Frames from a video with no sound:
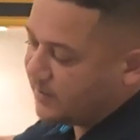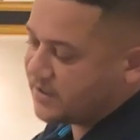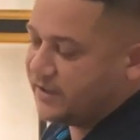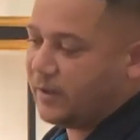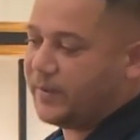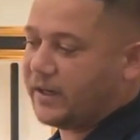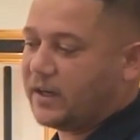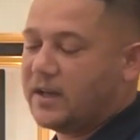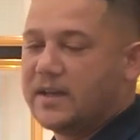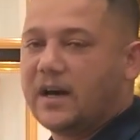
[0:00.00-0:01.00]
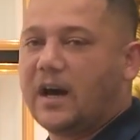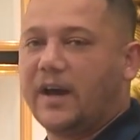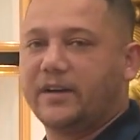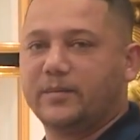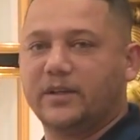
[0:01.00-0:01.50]
as both metal
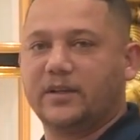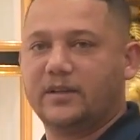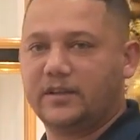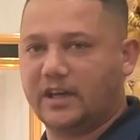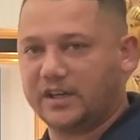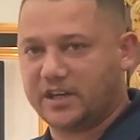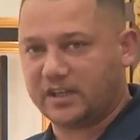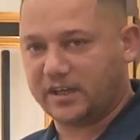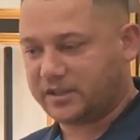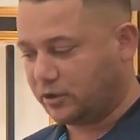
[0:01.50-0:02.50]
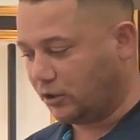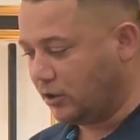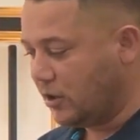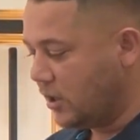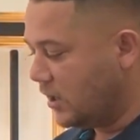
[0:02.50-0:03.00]
and precious, I can
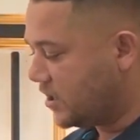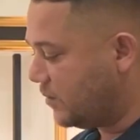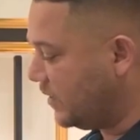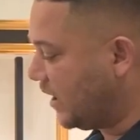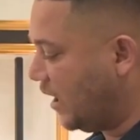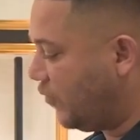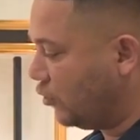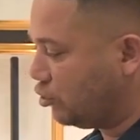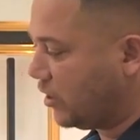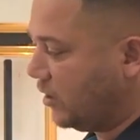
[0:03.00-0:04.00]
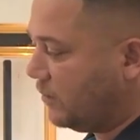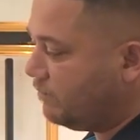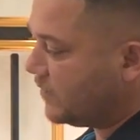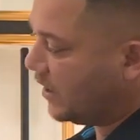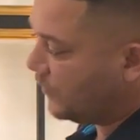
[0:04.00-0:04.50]
say. Now let's try a
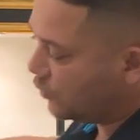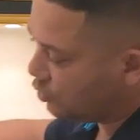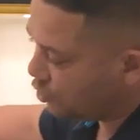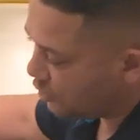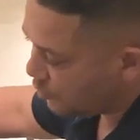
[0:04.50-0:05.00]
phone. I'm